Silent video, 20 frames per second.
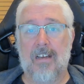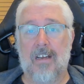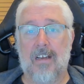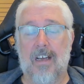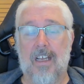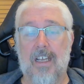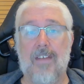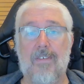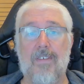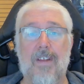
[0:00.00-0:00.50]

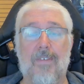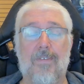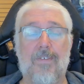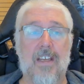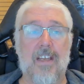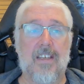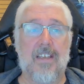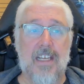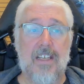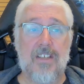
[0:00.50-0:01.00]
And even if
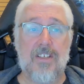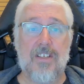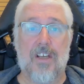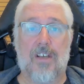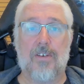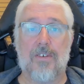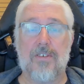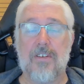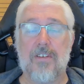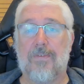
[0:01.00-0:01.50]
you did, you
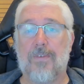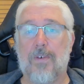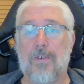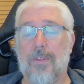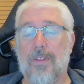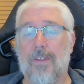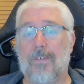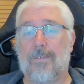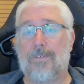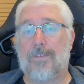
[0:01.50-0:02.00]
couldn't
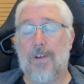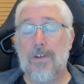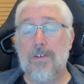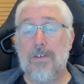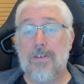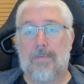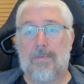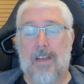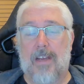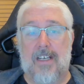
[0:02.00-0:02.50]
afford the
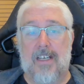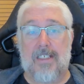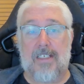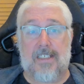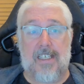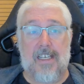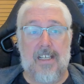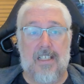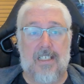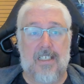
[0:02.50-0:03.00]
food because
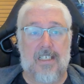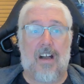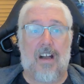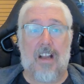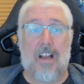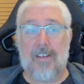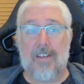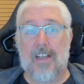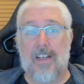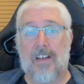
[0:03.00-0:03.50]
the
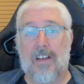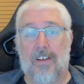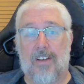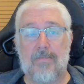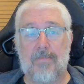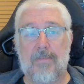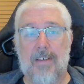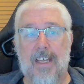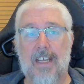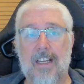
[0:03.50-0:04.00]
entire
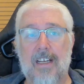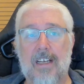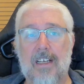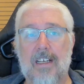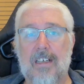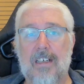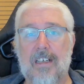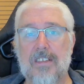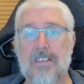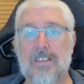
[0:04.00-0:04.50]
economy
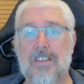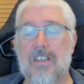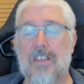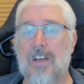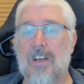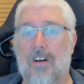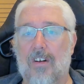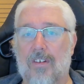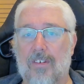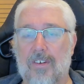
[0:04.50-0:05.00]
has
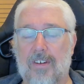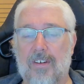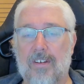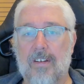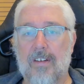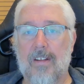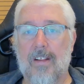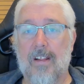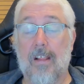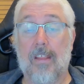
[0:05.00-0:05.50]
gone.
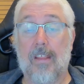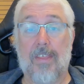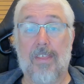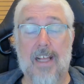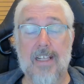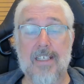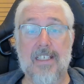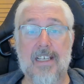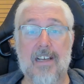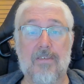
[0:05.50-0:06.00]

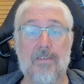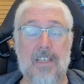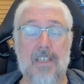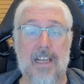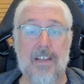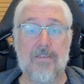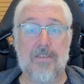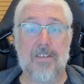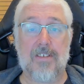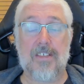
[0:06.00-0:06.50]
That's how
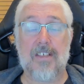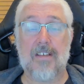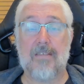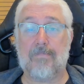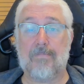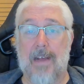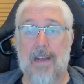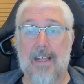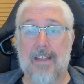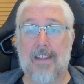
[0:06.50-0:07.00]
dangerous
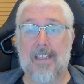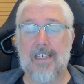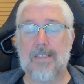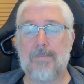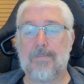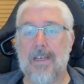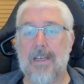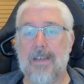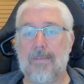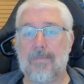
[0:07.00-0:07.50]
and bad
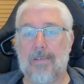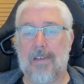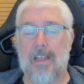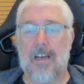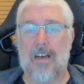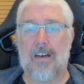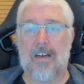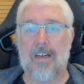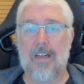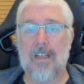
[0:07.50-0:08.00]
these people
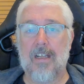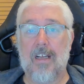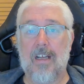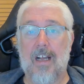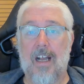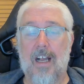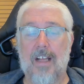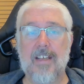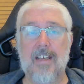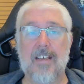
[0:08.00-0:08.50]
are.
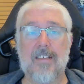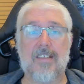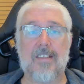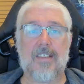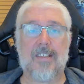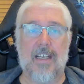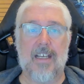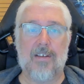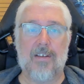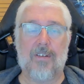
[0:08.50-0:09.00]
And yet
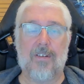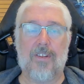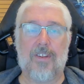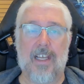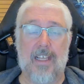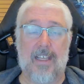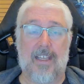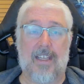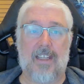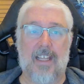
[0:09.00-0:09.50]
still
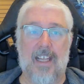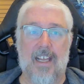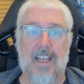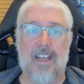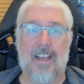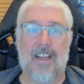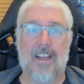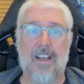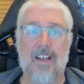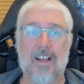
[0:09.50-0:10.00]
they
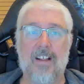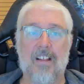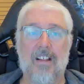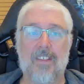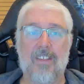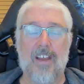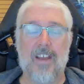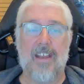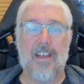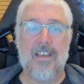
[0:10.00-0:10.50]
think
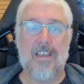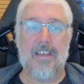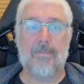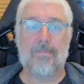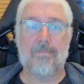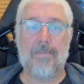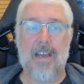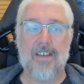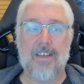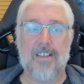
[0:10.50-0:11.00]
that
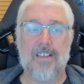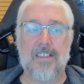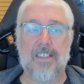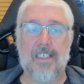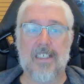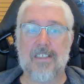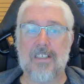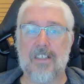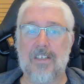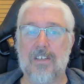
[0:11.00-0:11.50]
independence
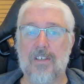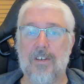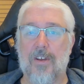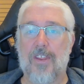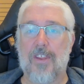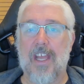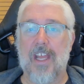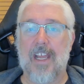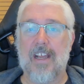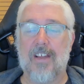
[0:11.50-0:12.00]
is a good
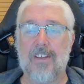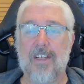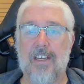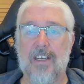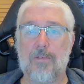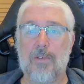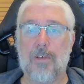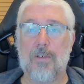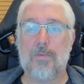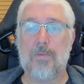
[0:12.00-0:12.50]
thing and that
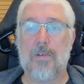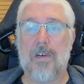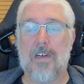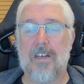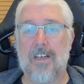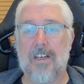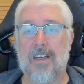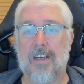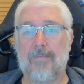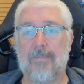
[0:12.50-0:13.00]
it will
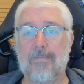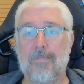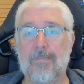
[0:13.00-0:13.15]
work.